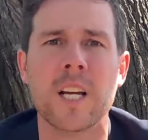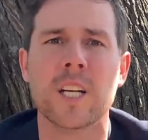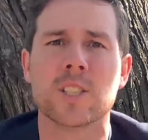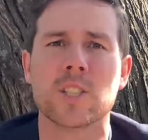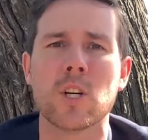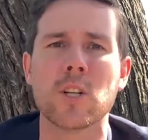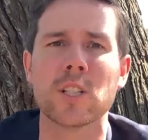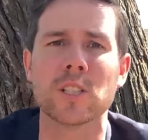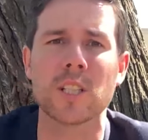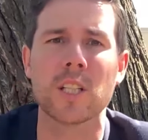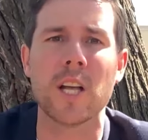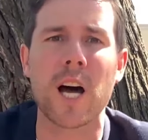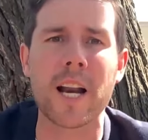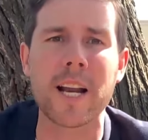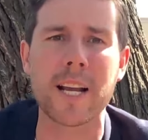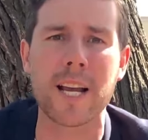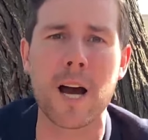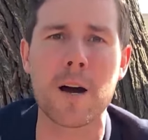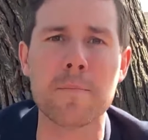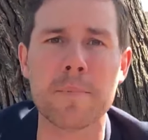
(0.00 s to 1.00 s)
So there's a lot
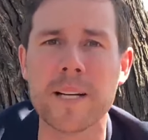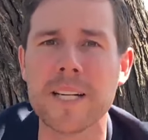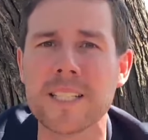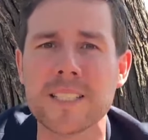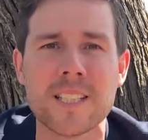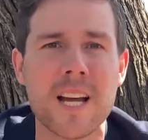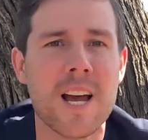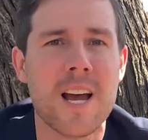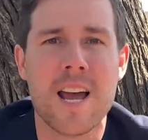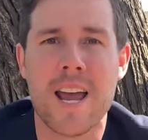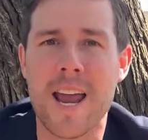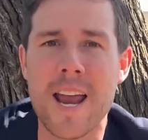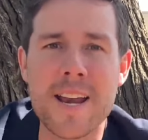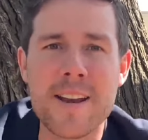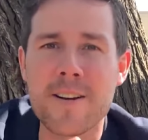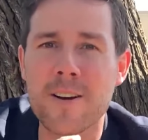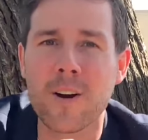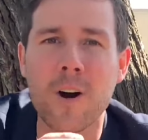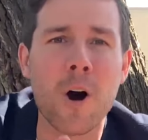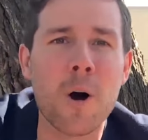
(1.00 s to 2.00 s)
of companies in
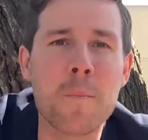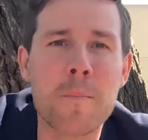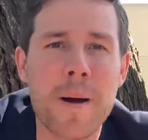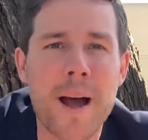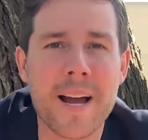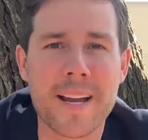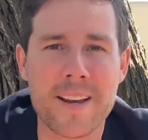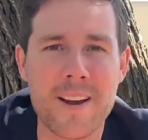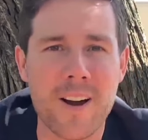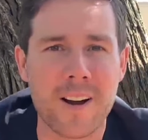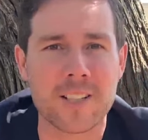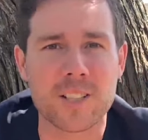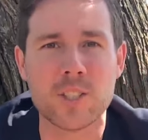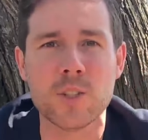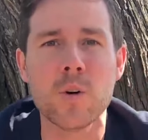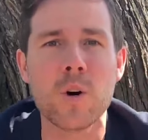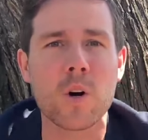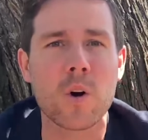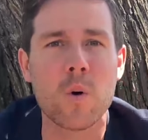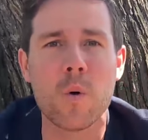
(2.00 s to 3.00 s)
your own backyard.
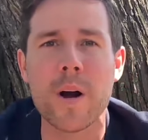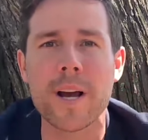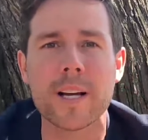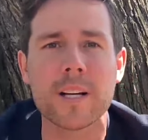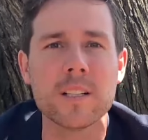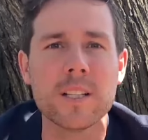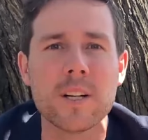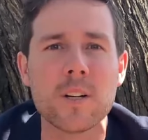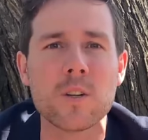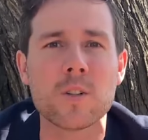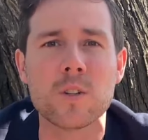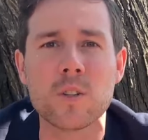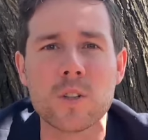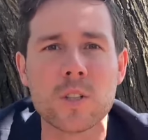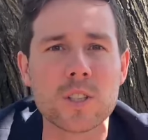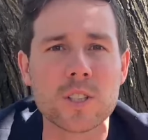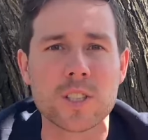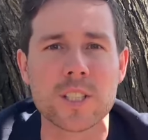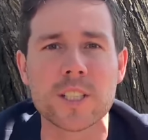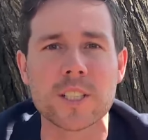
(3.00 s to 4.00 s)
Do a quick little
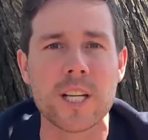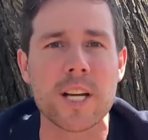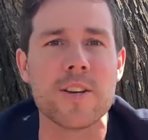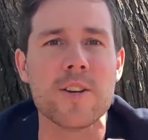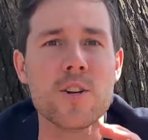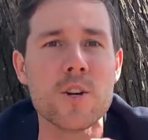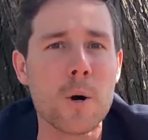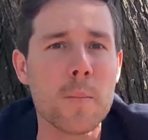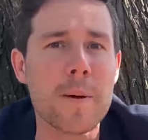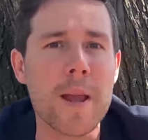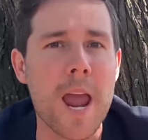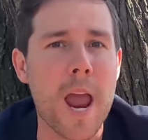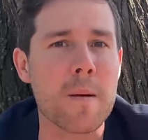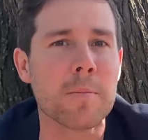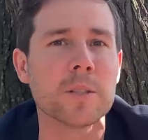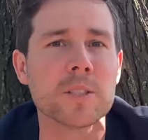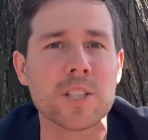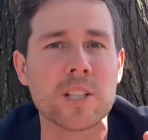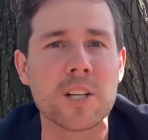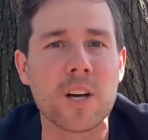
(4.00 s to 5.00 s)
Google search and you'll be
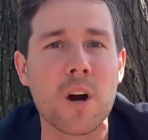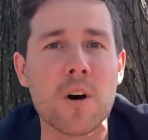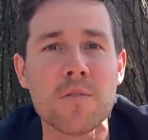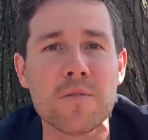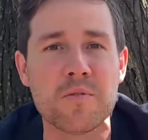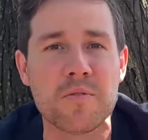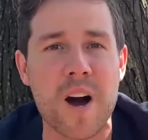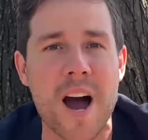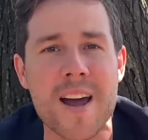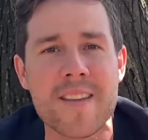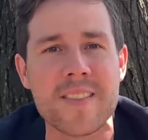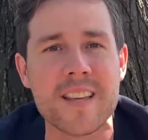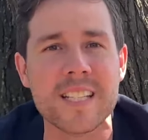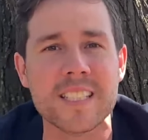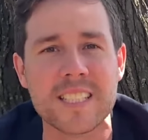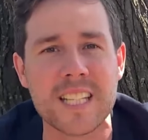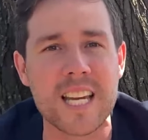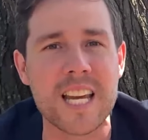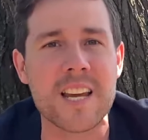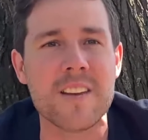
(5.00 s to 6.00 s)
able to go find
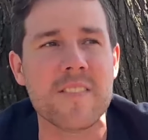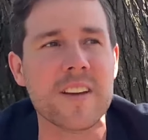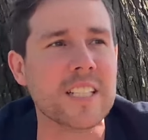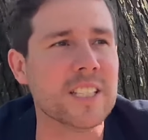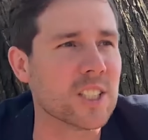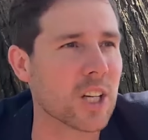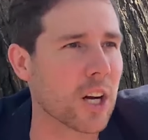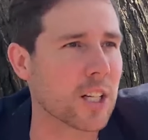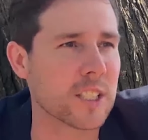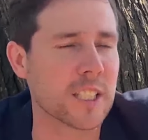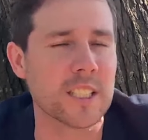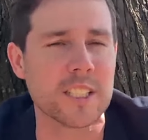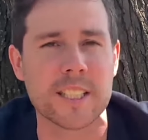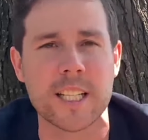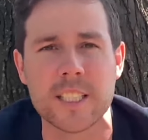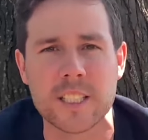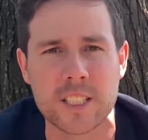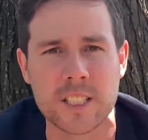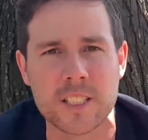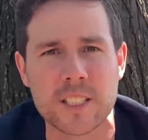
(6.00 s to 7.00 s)
these EV charging
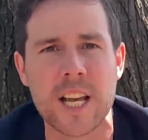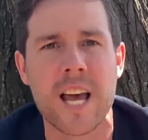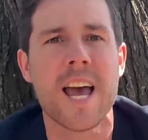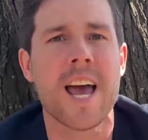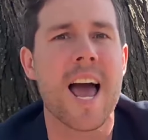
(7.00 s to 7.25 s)
stations